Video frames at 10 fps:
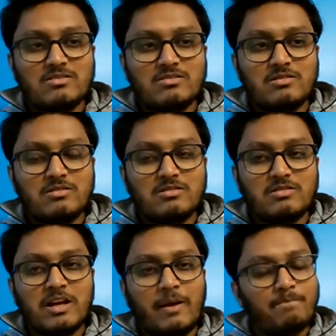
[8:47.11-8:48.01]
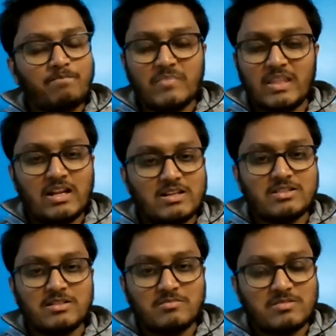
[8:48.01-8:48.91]
so yeah
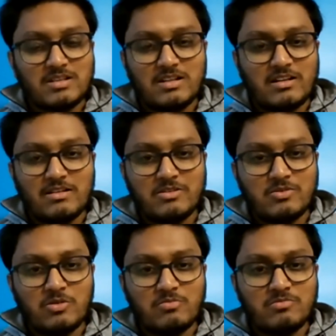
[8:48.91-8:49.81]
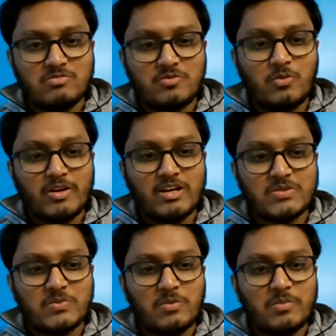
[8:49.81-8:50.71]
that's it like it took four
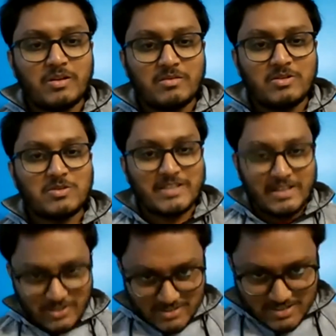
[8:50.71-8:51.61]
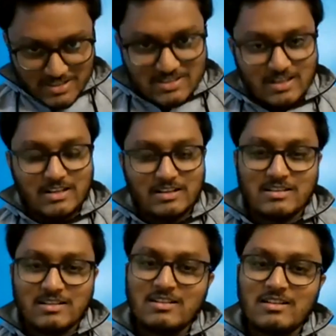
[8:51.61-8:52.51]
years for me it was exhausting journey